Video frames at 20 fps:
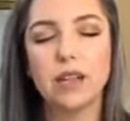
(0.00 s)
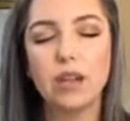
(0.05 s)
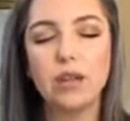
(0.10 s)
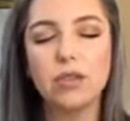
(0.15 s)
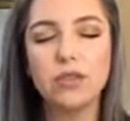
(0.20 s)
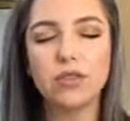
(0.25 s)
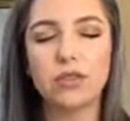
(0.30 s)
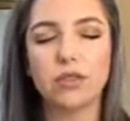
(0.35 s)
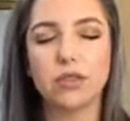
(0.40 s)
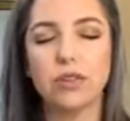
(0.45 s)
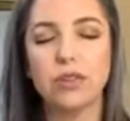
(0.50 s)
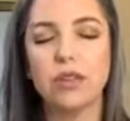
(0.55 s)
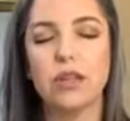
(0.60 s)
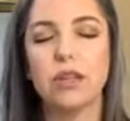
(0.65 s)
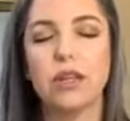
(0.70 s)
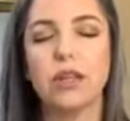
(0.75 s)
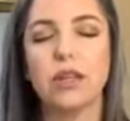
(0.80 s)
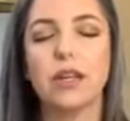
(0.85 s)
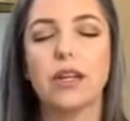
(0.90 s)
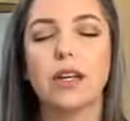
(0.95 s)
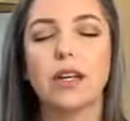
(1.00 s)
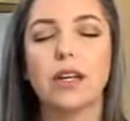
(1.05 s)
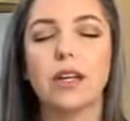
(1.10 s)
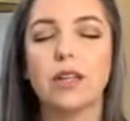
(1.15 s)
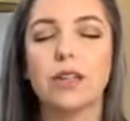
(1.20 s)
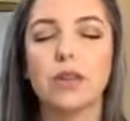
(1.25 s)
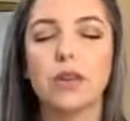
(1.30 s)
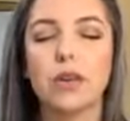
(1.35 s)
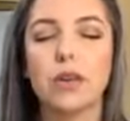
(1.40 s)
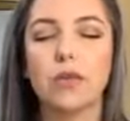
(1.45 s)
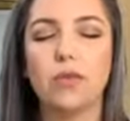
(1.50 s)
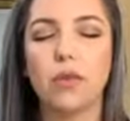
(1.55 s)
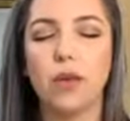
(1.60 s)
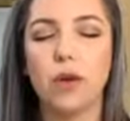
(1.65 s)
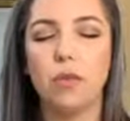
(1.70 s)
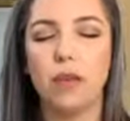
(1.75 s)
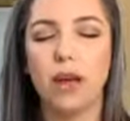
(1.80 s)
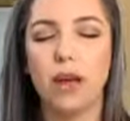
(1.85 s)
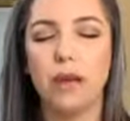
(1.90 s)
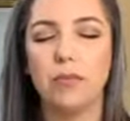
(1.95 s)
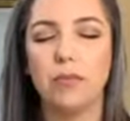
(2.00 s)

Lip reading: closer your aroma.